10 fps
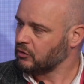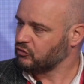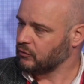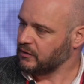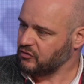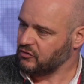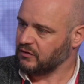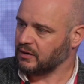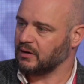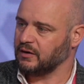So this is
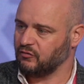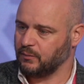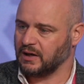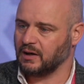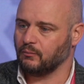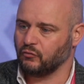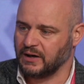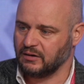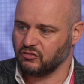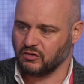the kind of pick-up
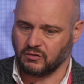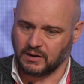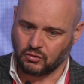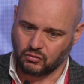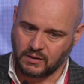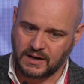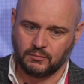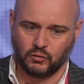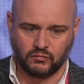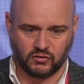rates that are
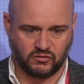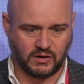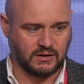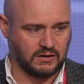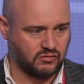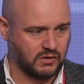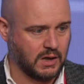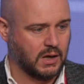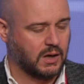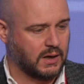incredible for studies.
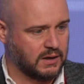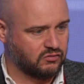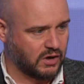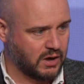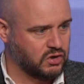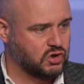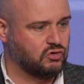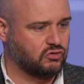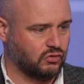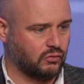It's
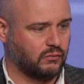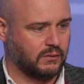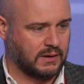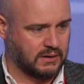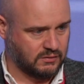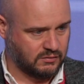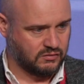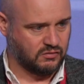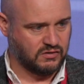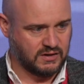unusual
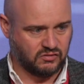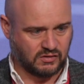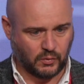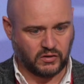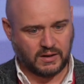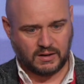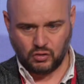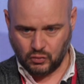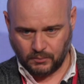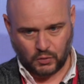to see someone that
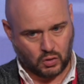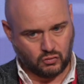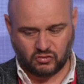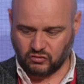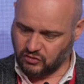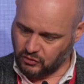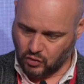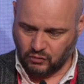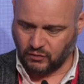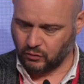you approach de
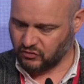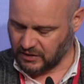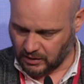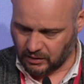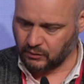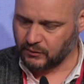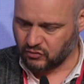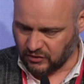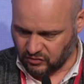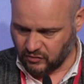novo, say, are you
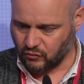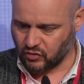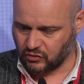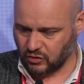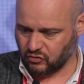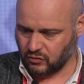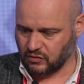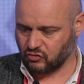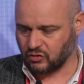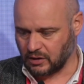interested in research for
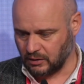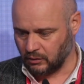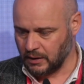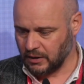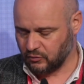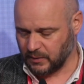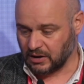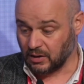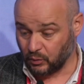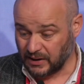this trial, to pick up.